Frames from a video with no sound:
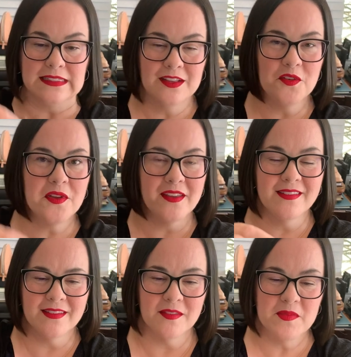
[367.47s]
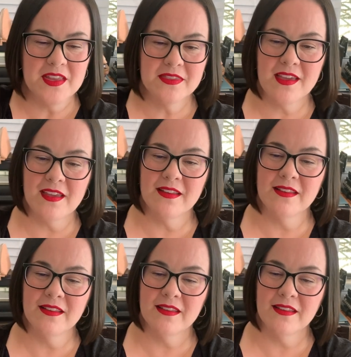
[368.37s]
Hold on, let me get that
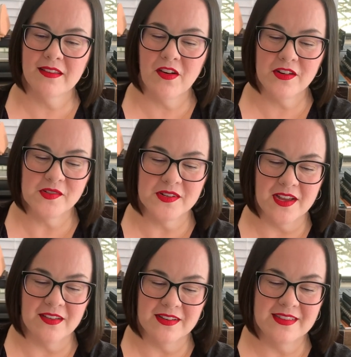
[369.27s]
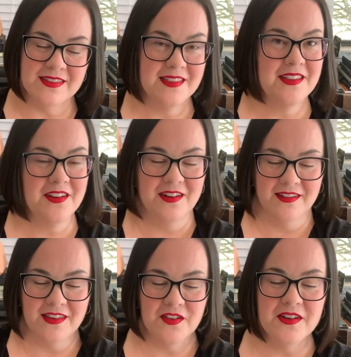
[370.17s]
cartridge out. It's in there,
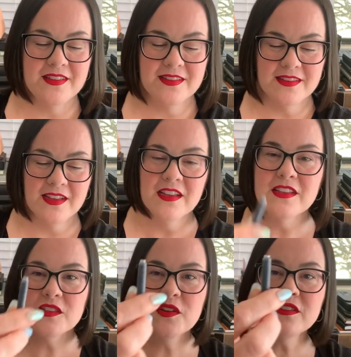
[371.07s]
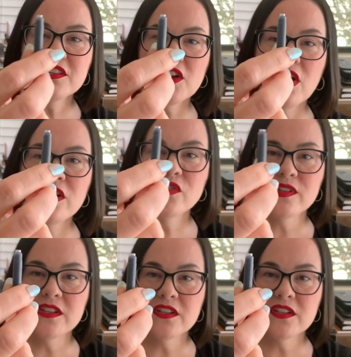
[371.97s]
there it is. So here's the cartridge.